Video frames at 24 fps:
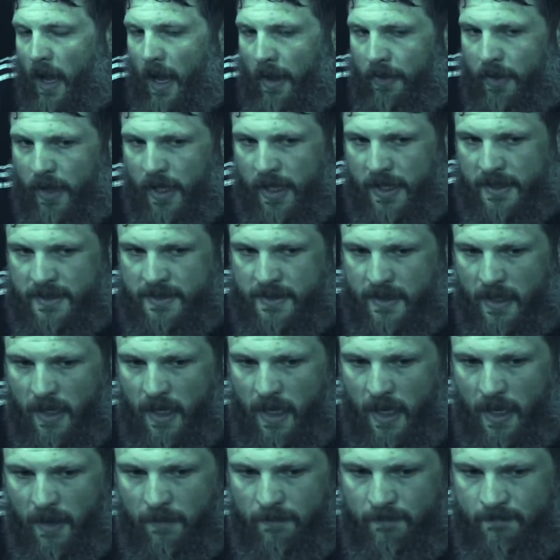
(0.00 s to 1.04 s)
I think it's,
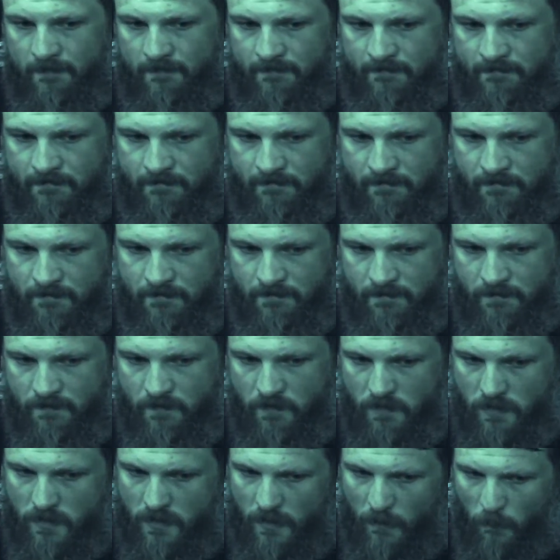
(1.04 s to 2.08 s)
and
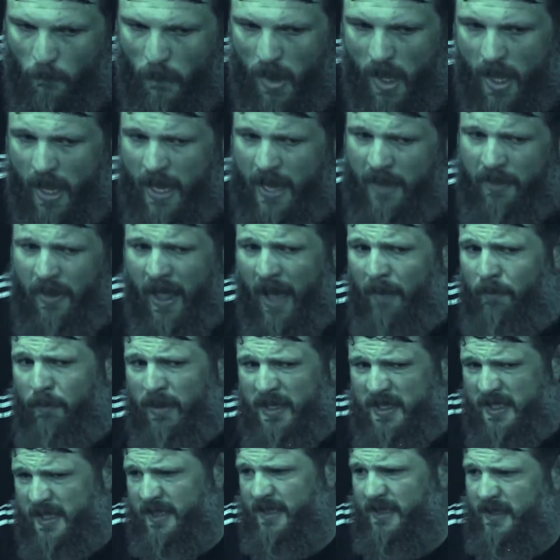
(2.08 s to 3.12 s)
that
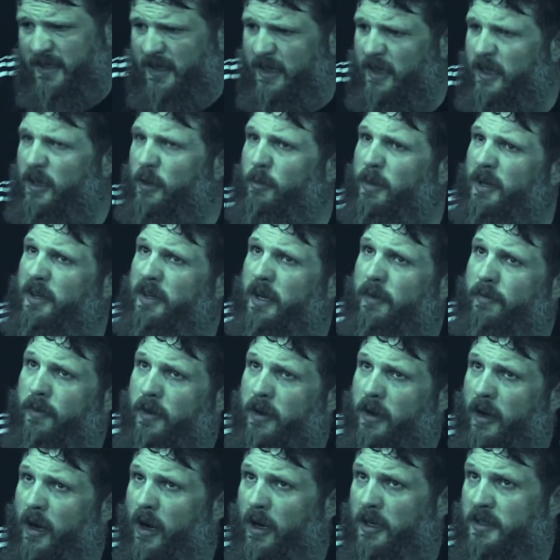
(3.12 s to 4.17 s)
business is a little bit
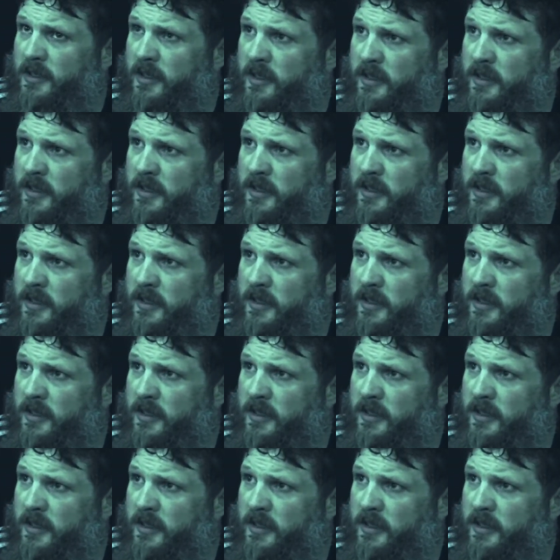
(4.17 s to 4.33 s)
different than ours,